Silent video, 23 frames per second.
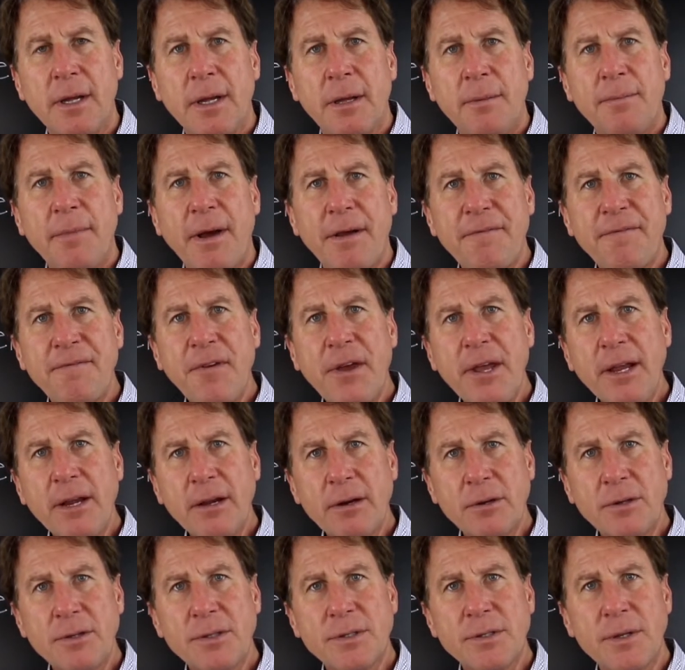My
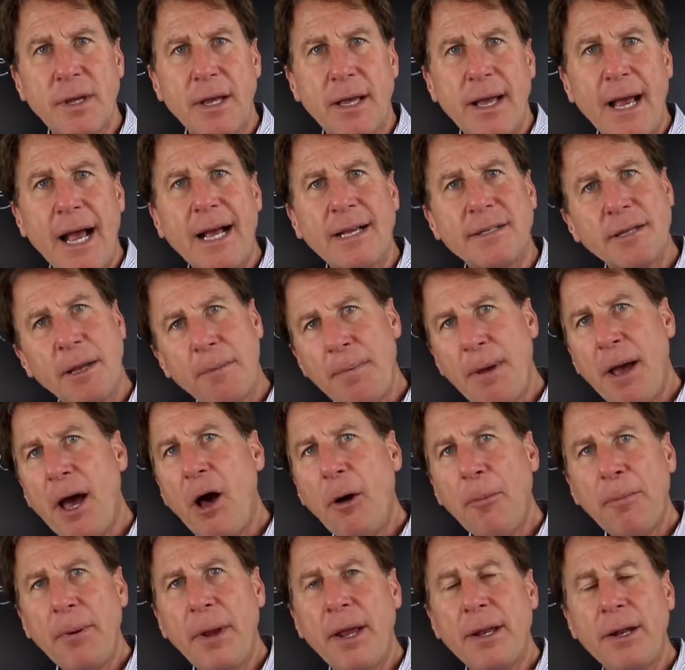fingers, as I
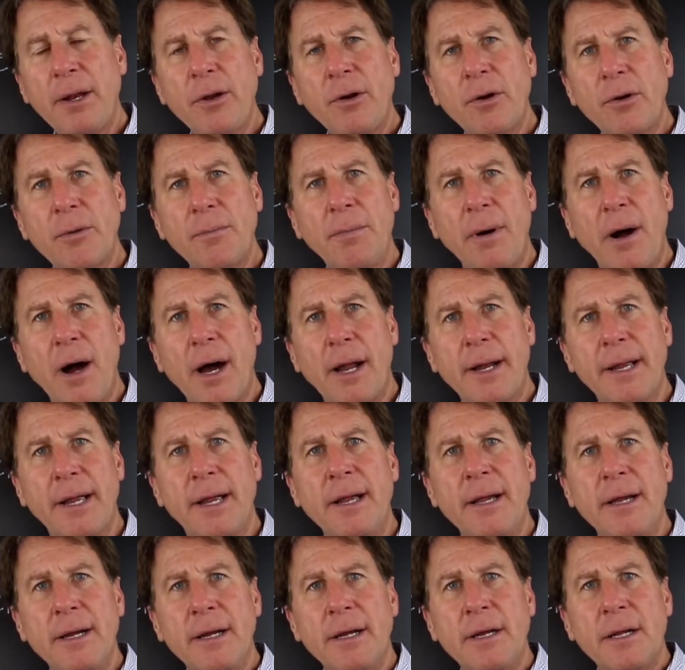palpated her
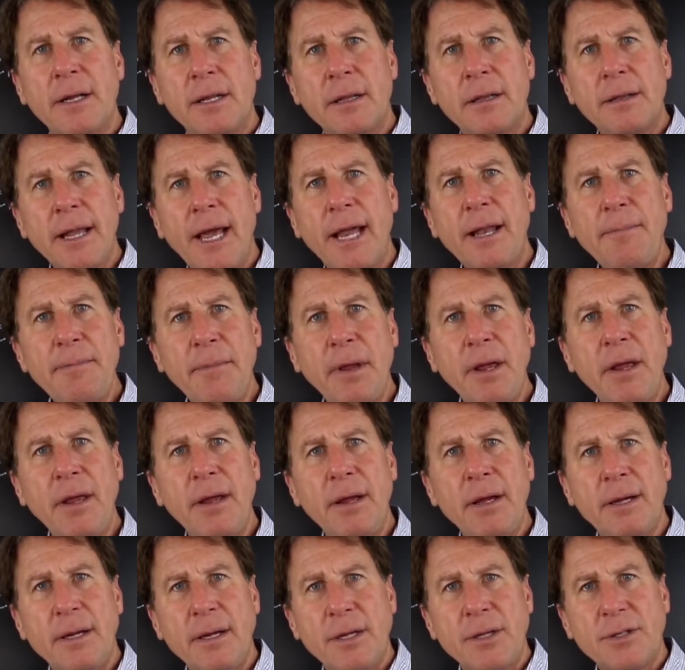body, led
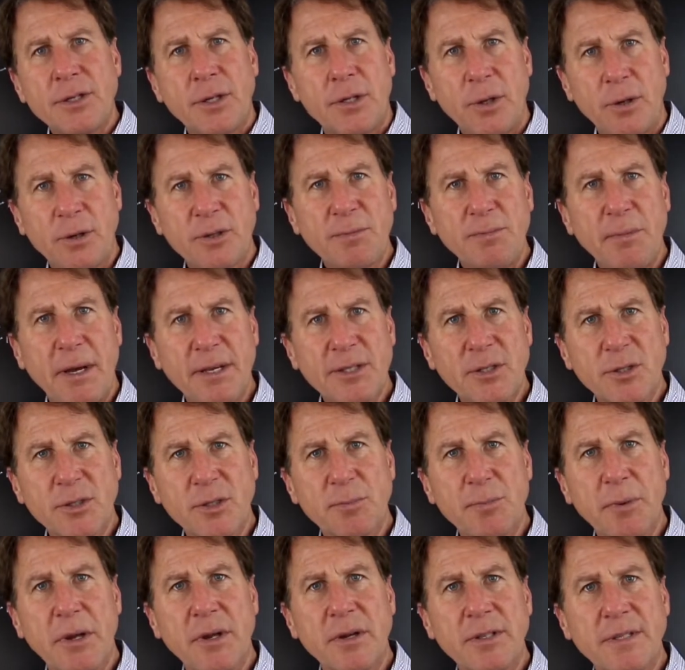me to those muscles
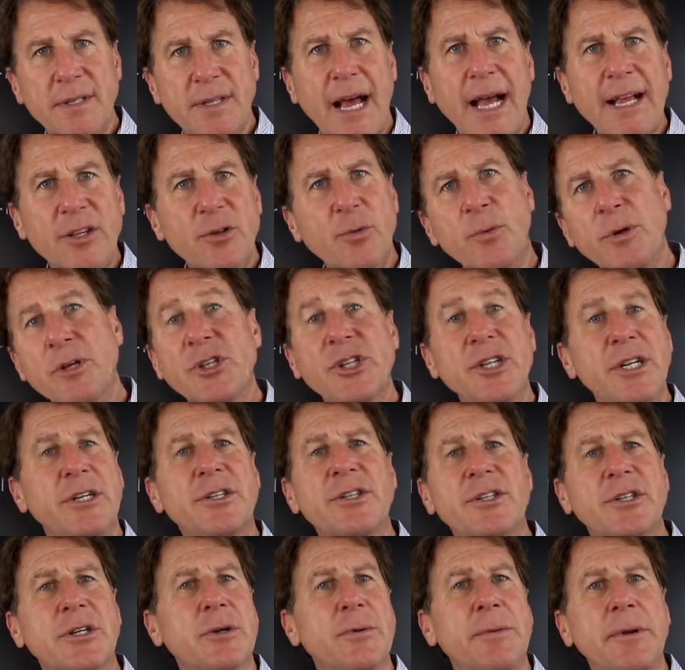because that's where she
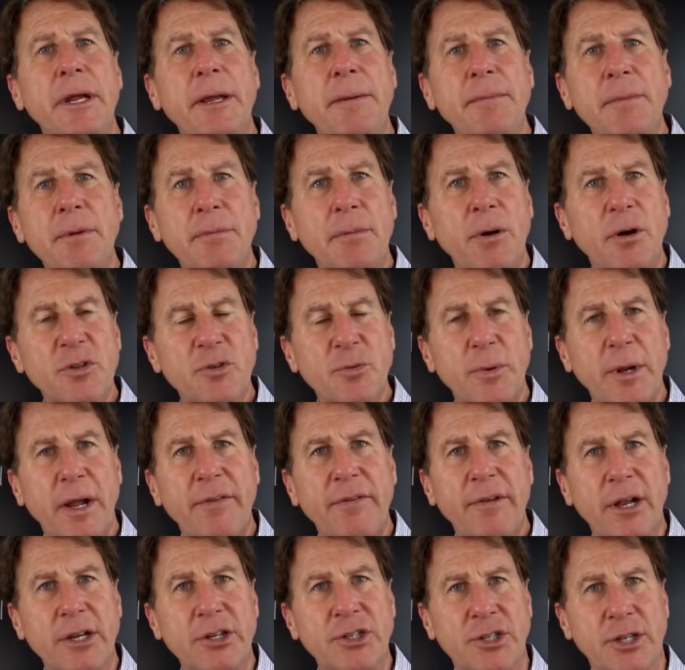screamed the most when I
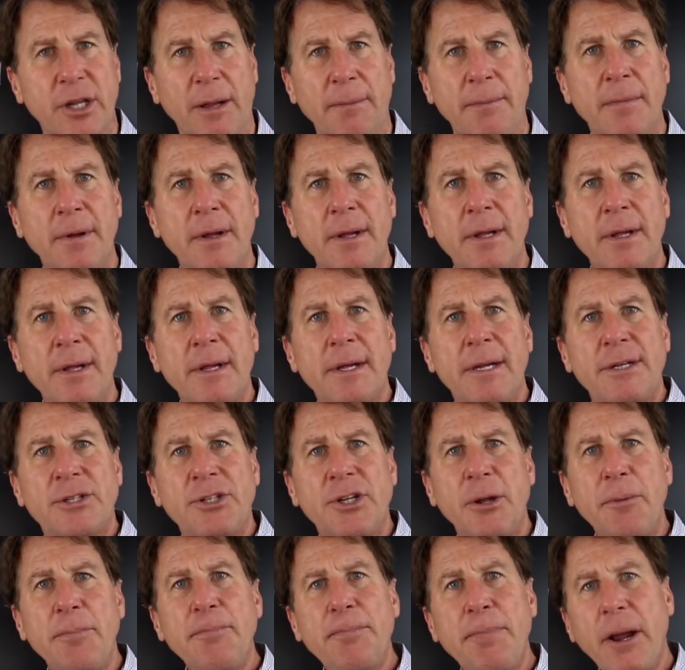touched them.
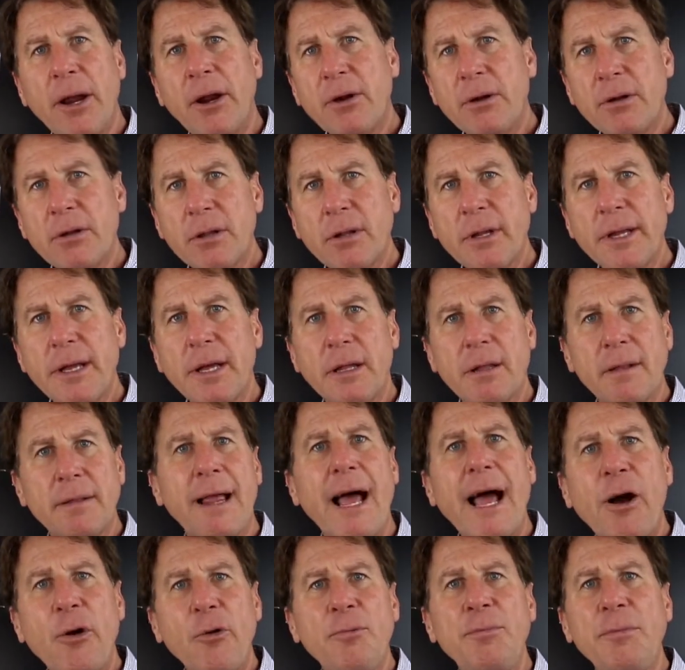She barely
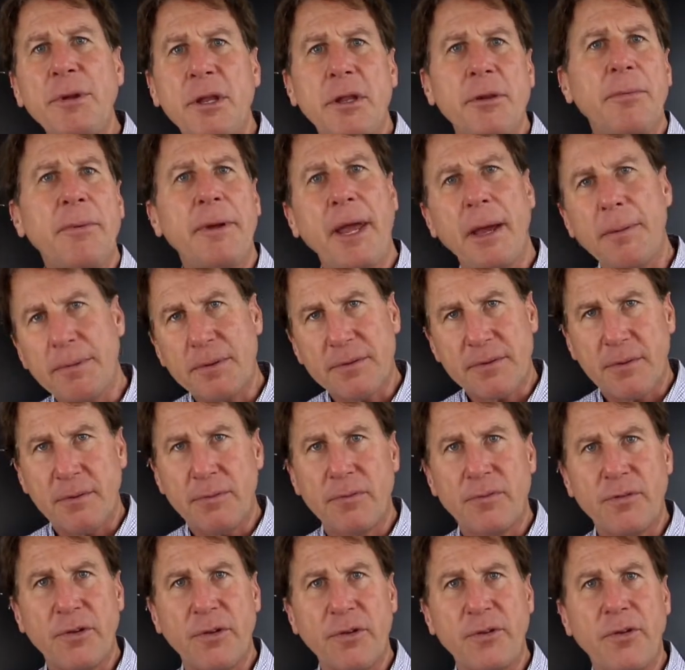allowed me to be able
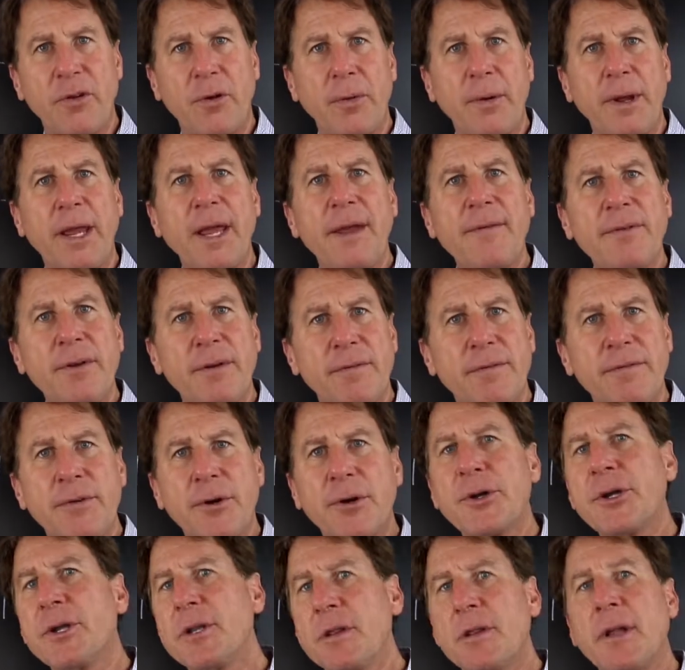to do even a
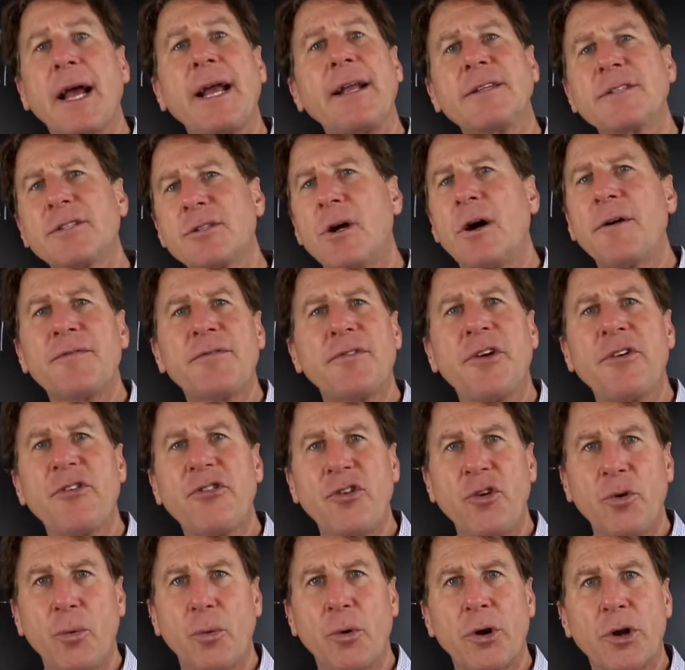very light soft
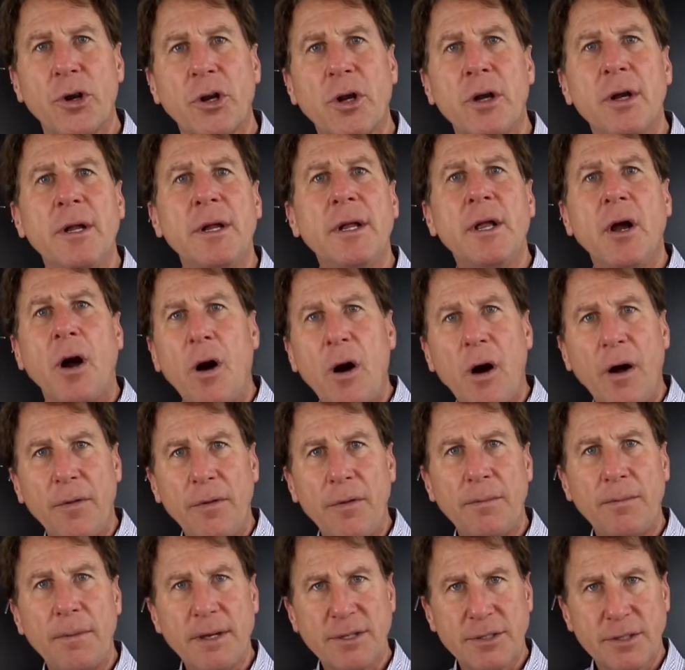tissue work on
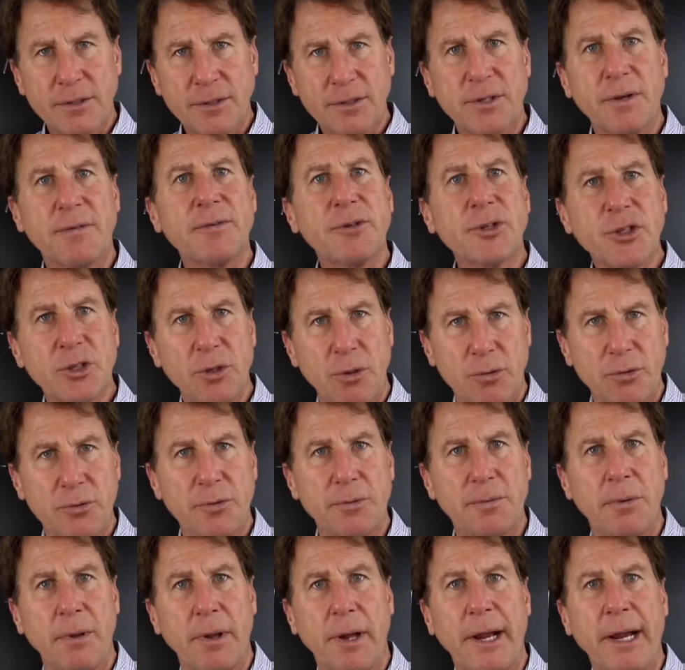the muscles of her
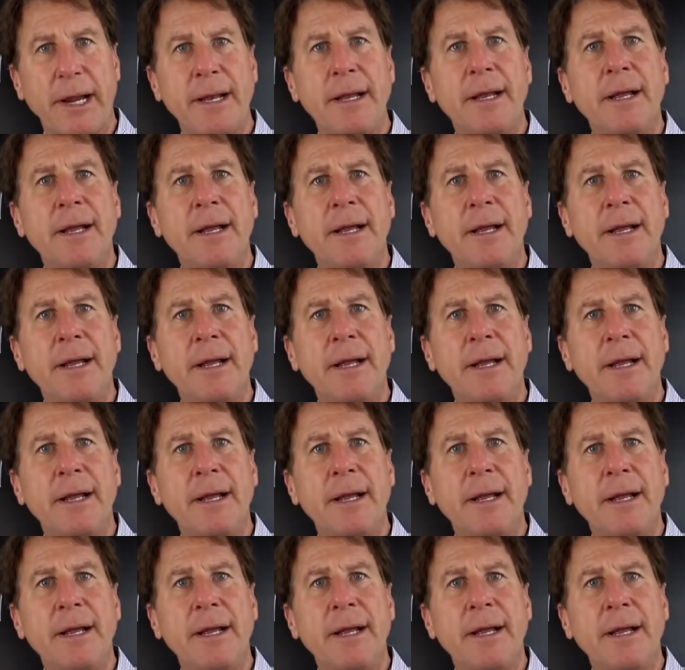shoulder blade.